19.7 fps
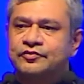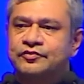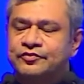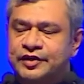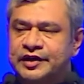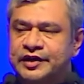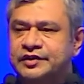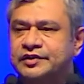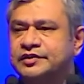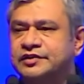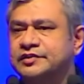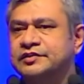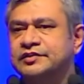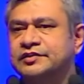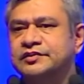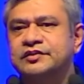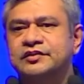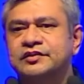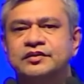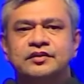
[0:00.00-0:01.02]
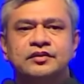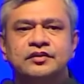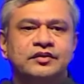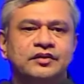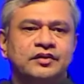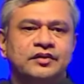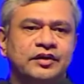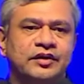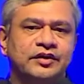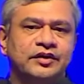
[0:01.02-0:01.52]
Friends,
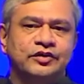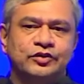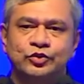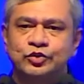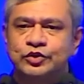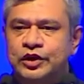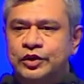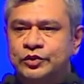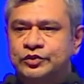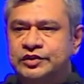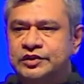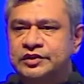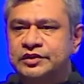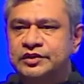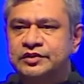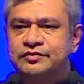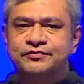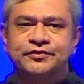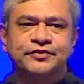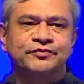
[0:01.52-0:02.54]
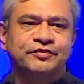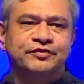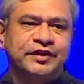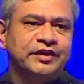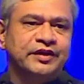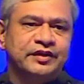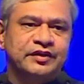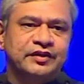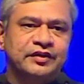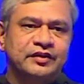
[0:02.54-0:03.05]
in
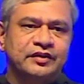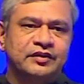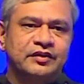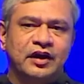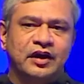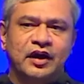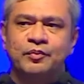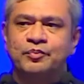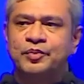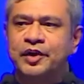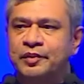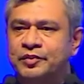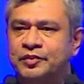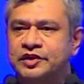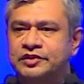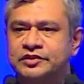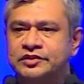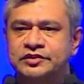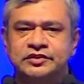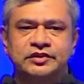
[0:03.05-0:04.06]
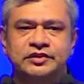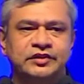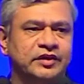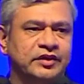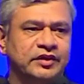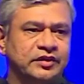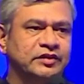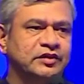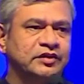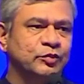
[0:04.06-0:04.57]
2015, our Prime Minister Shri
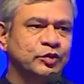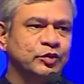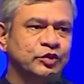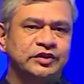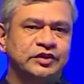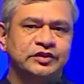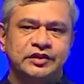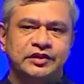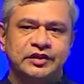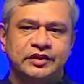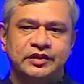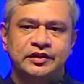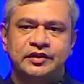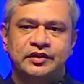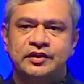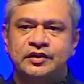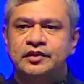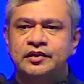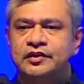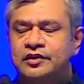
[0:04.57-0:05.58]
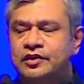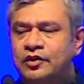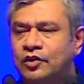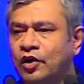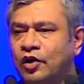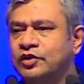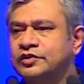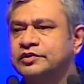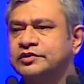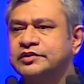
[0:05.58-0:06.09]
Narendra Modi Ji
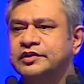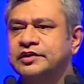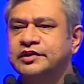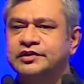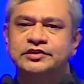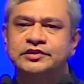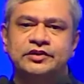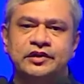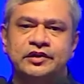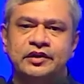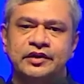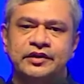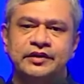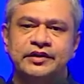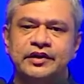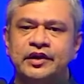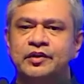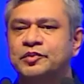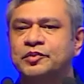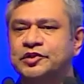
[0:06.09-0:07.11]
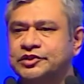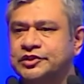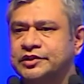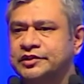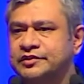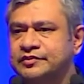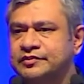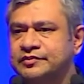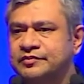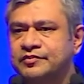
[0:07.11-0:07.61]
launched the Digital India
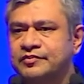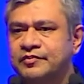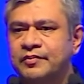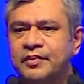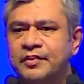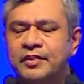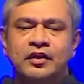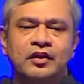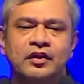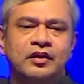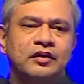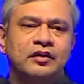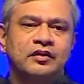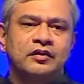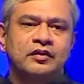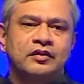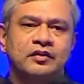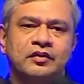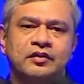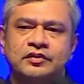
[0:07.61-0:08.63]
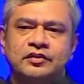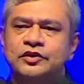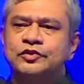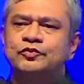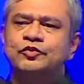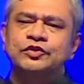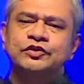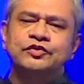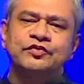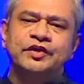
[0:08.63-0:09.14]
Mission.
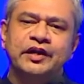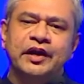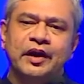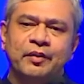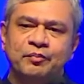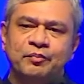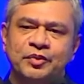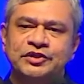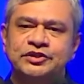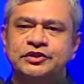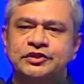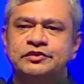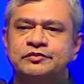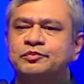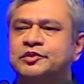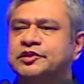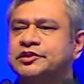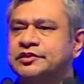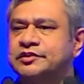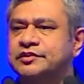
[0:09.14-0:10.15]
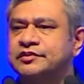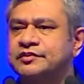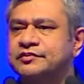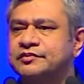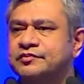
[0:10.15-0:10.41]
This was a very ambitious mission.